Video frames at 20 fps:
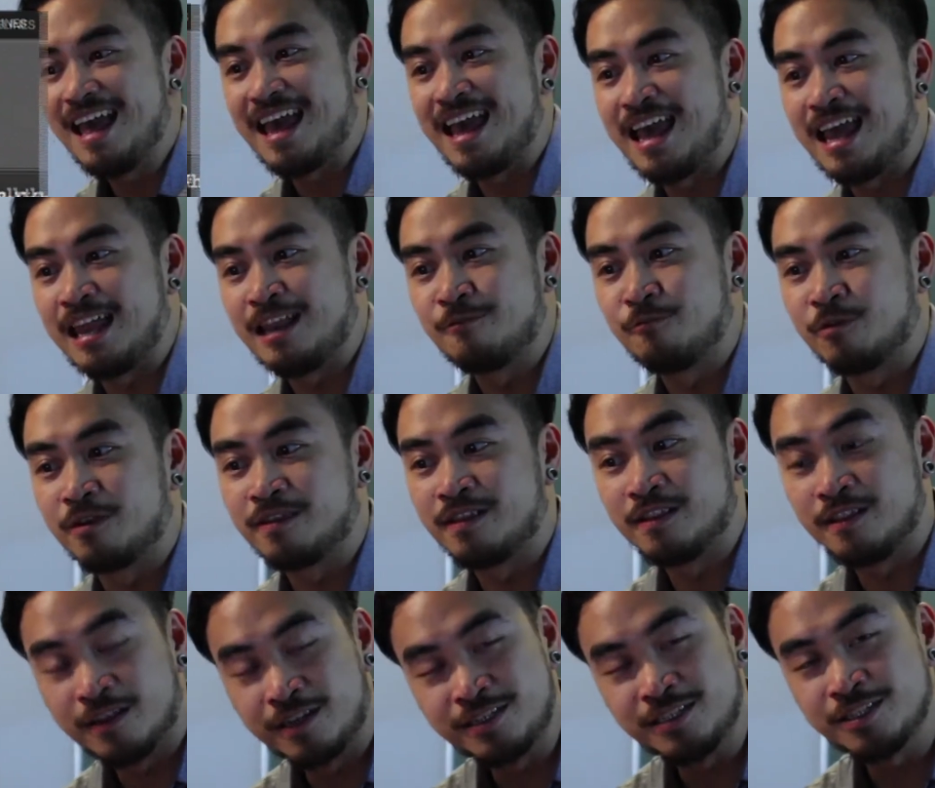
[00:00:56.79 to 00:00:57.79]
and we're the
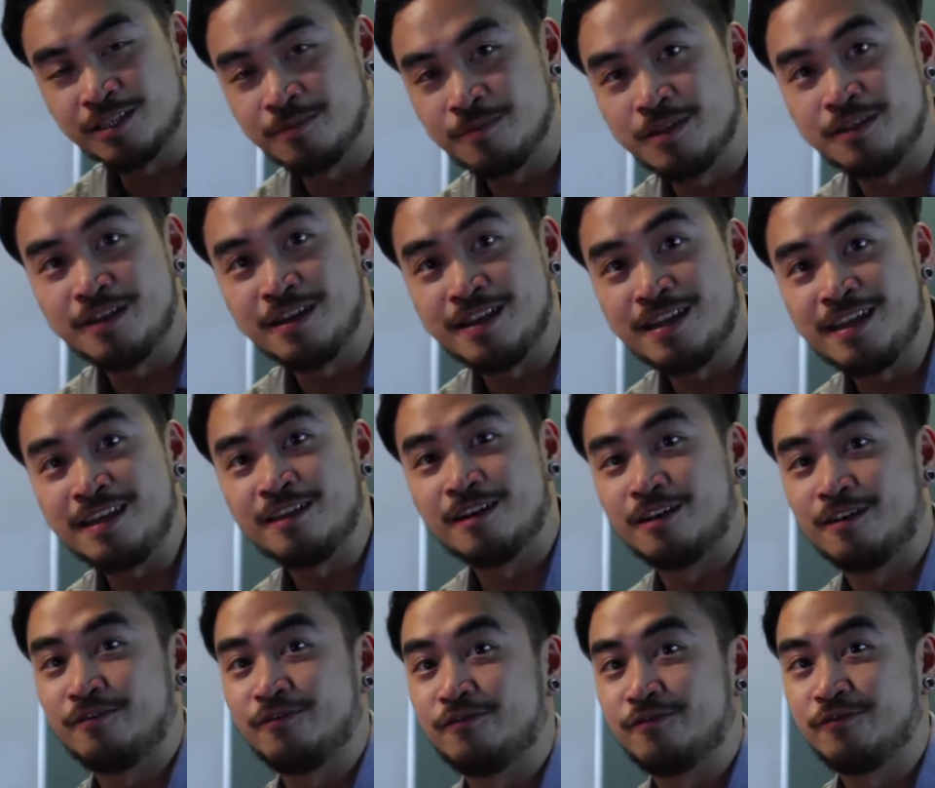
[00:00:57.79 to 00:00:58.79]
largest community
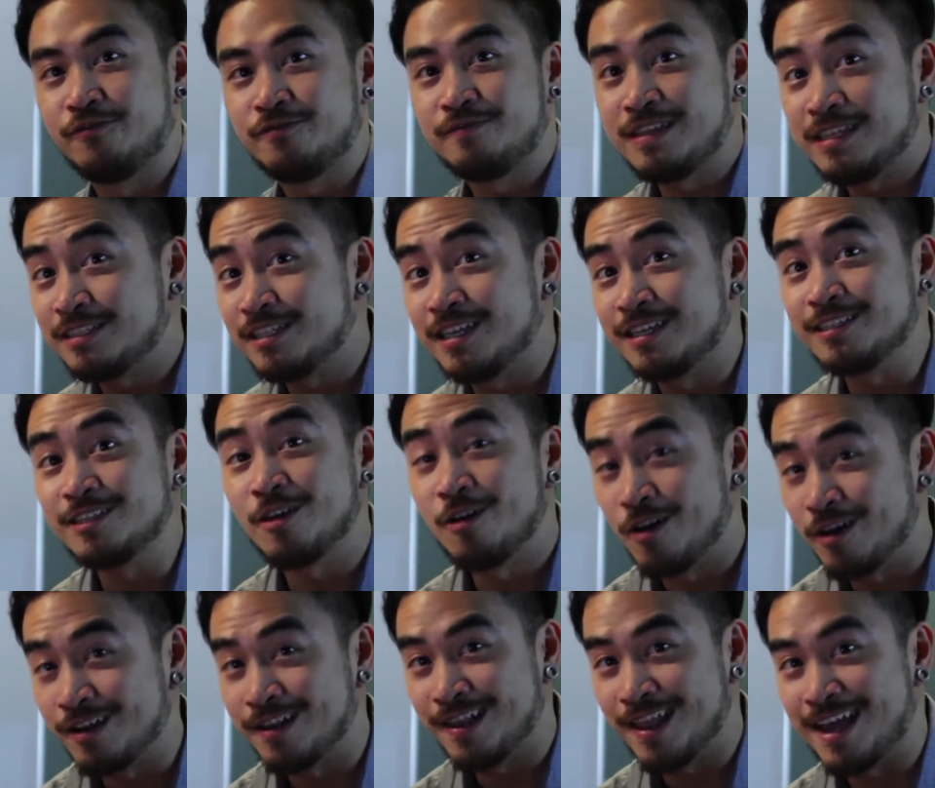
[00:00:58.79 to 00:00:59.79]
of DJs
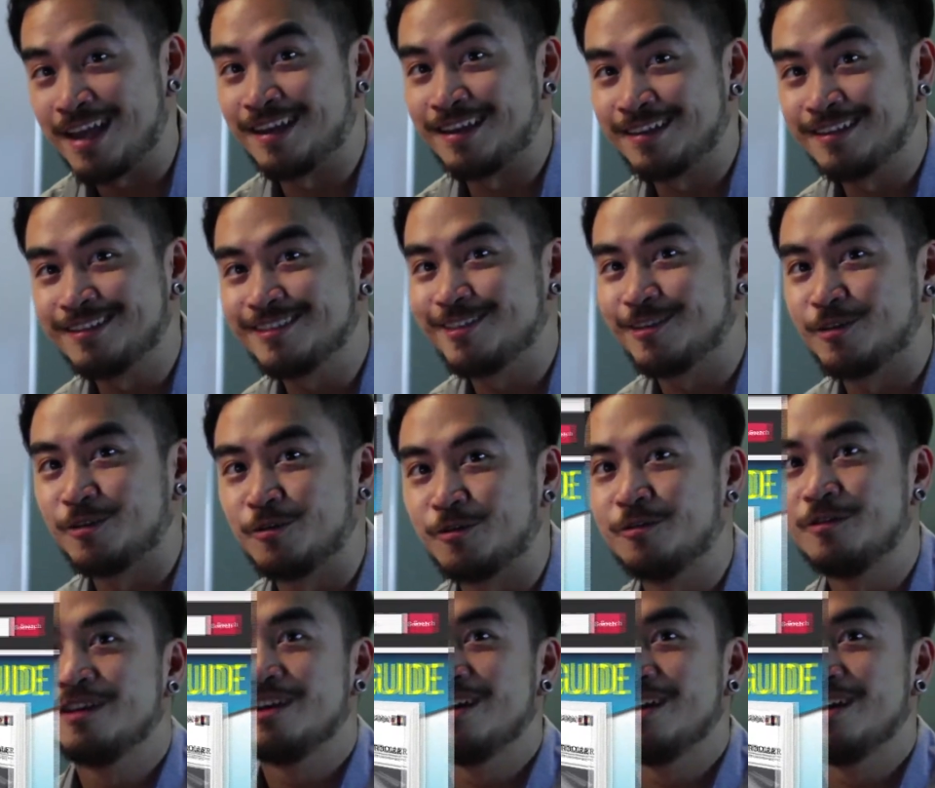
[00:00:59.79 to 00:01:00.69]
online. So